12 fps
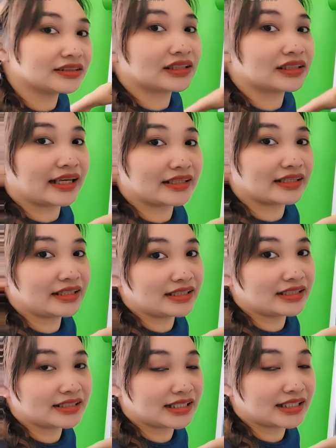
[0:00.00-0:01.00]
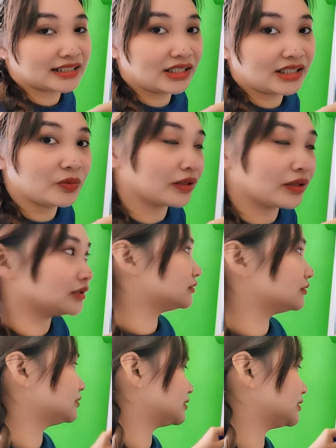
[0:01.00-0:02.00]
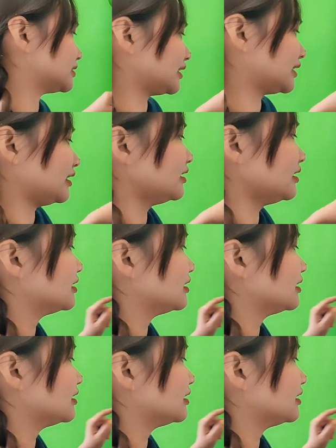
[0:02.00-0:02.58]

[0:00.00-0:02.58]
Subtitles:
and this is equal. Say